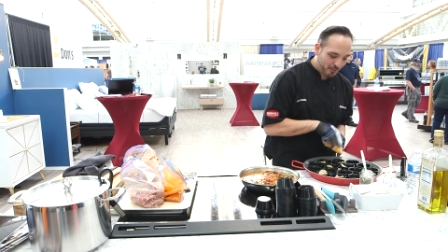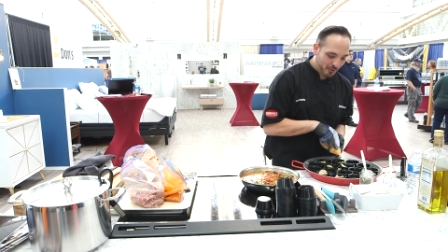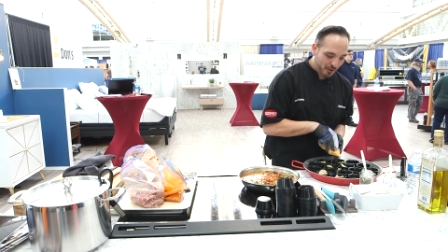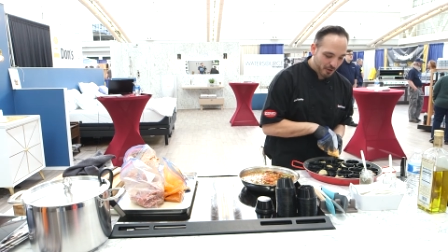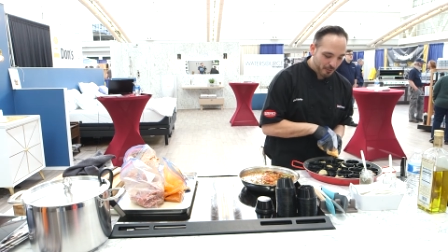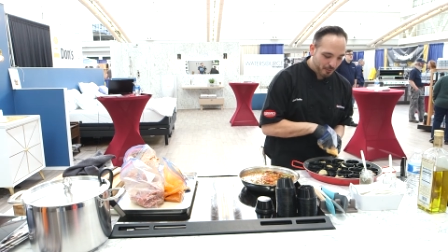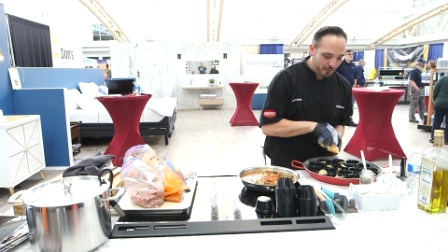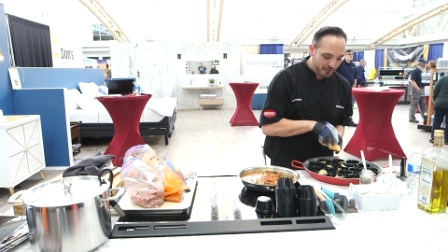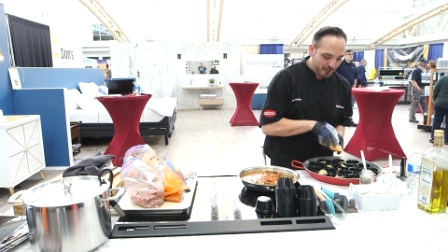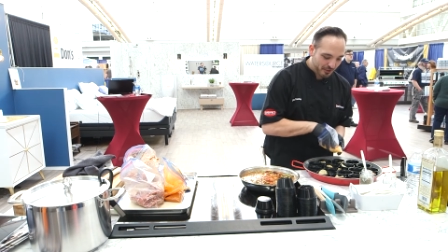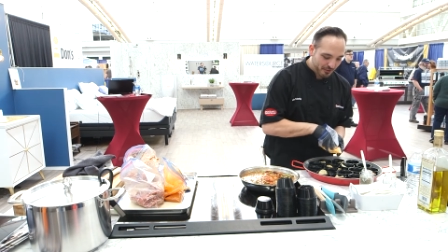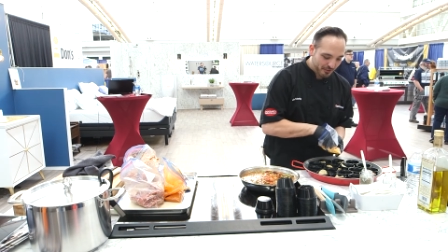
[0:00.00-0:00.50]
We're
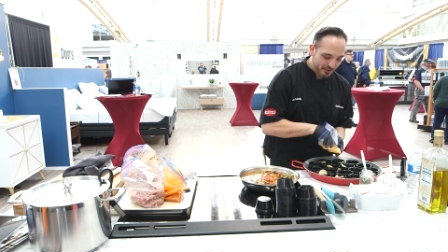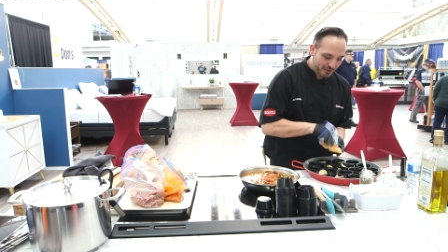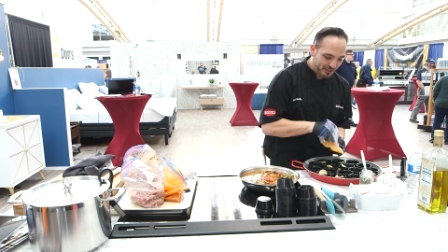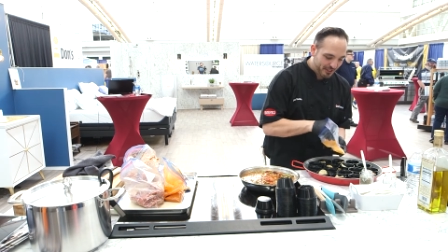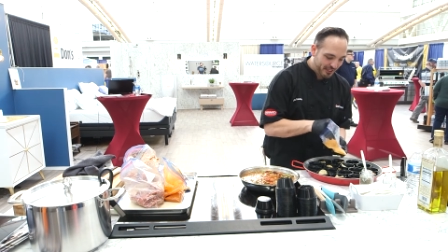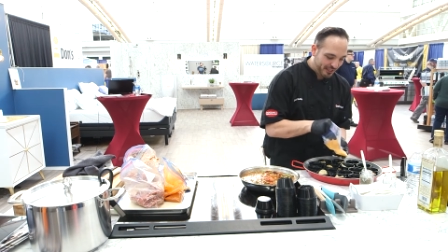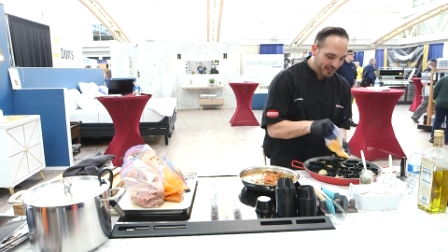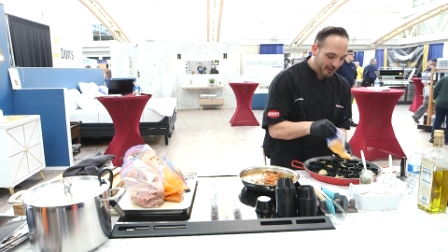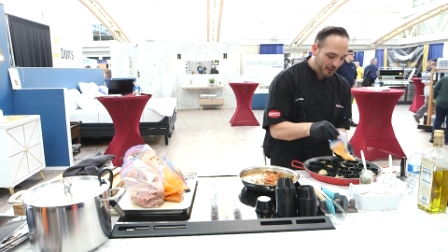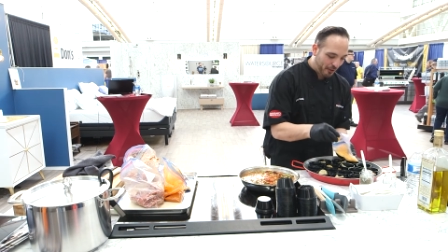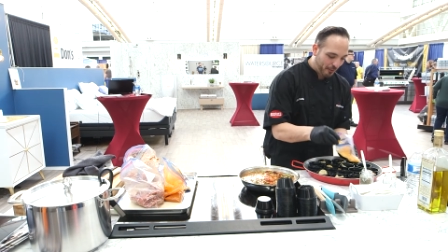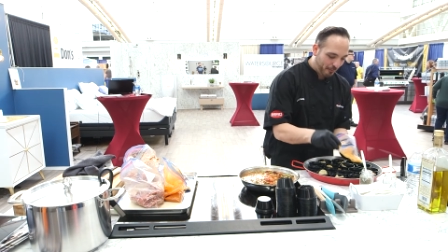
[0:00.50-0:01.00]
gonna put the
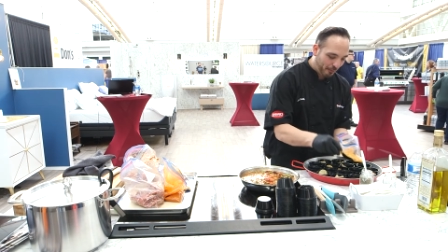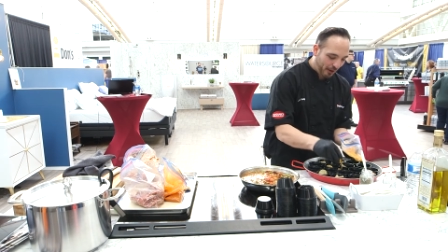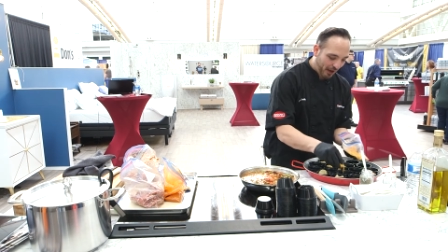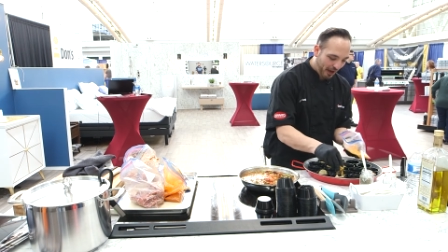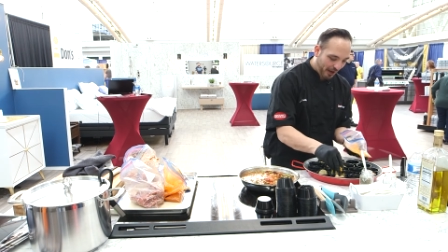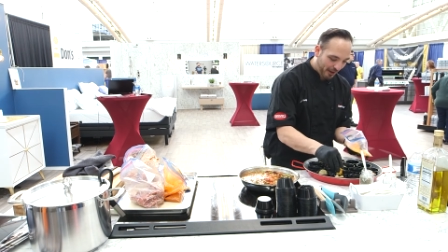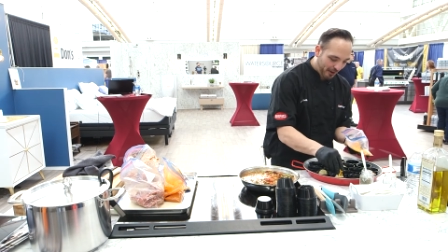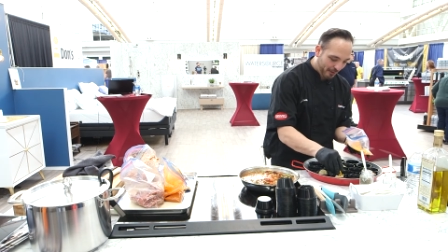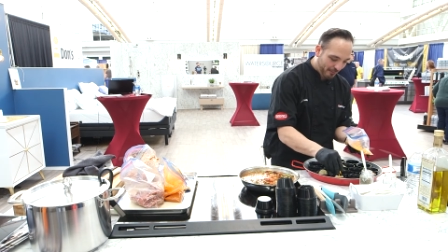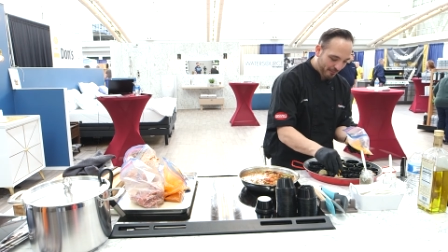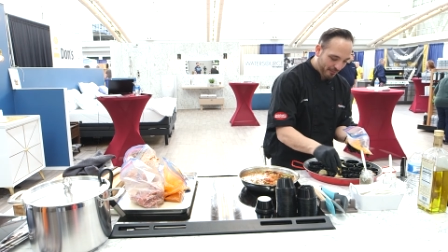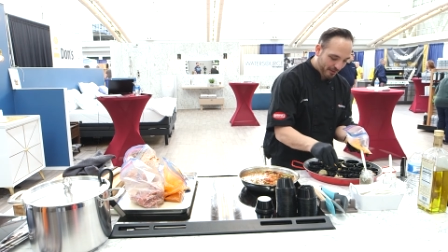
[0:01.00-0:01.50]
tortilla on the
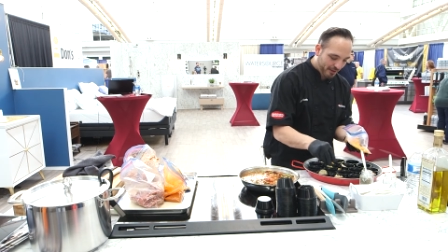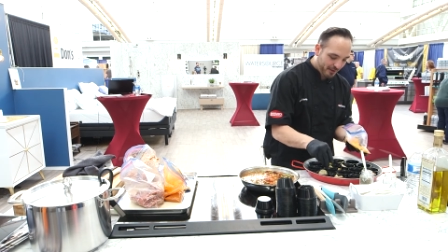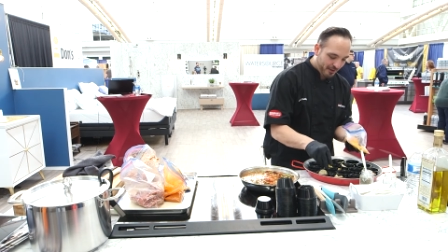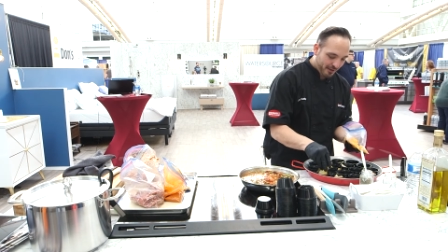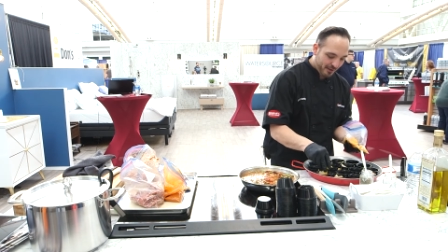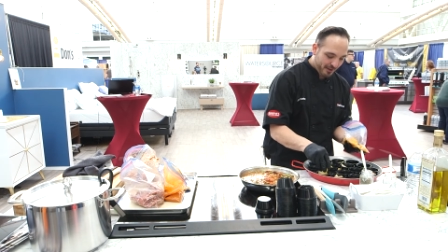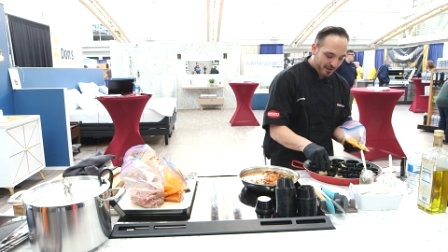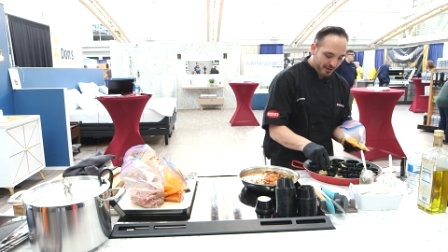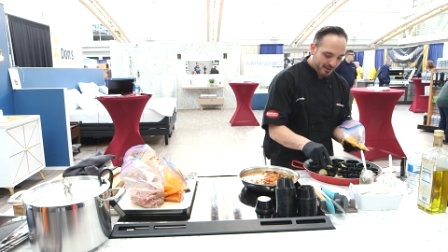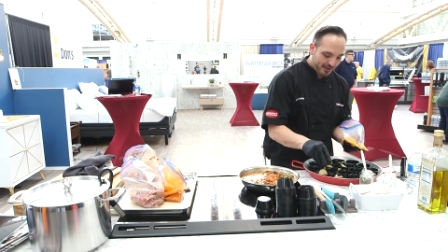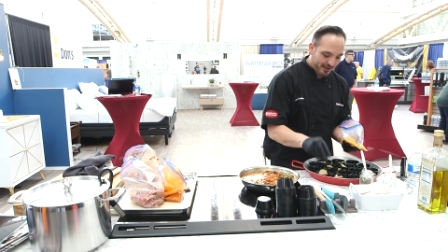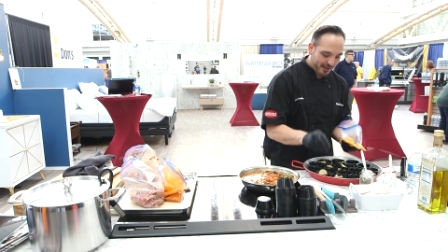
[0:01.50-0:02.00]
bottom.
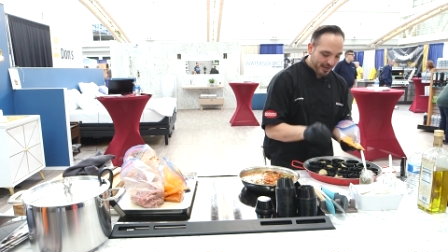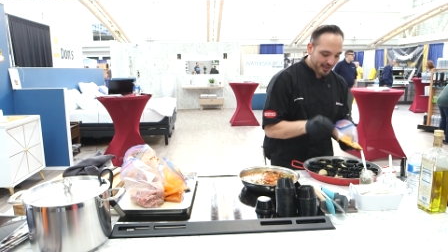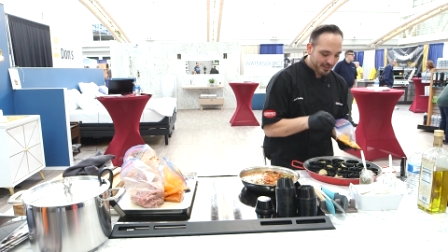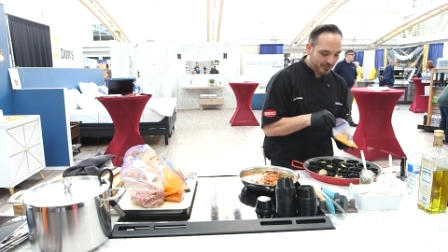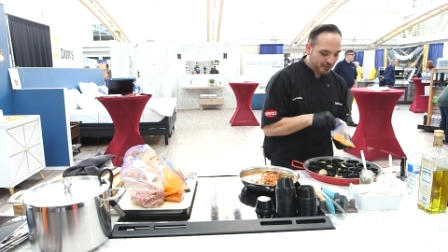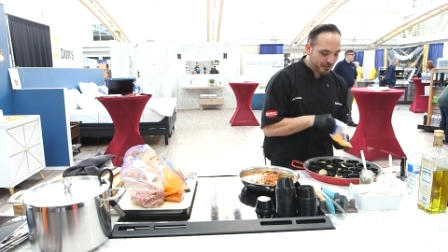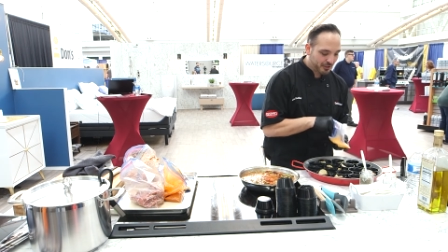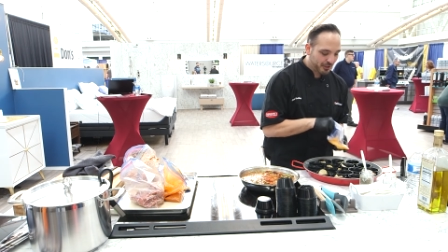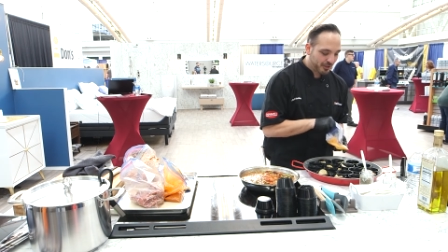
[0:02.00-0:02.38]
Guys,